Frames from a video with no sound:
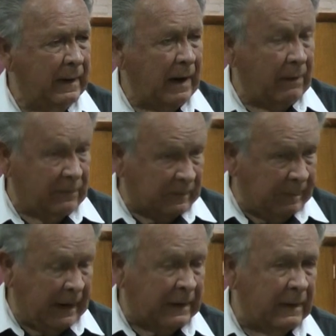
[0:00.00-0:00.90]
I
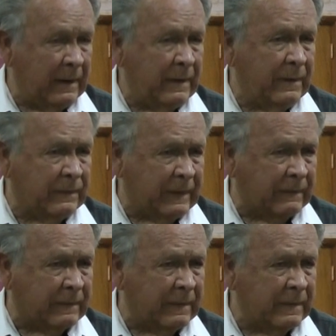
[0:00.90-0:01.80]
respect you
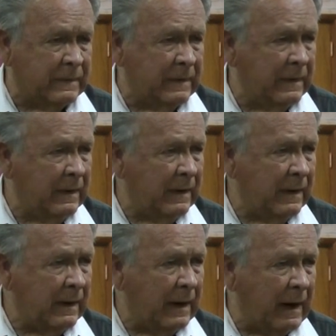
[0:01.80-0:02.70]
sisters.
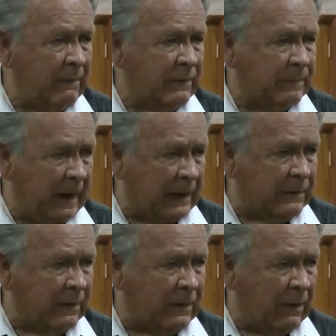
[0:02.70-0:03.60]
I respect
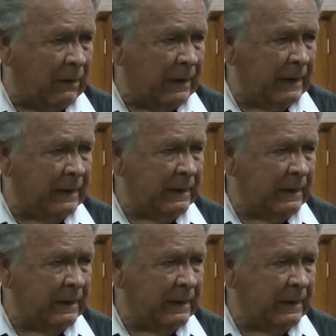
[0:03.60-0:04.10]
your calling.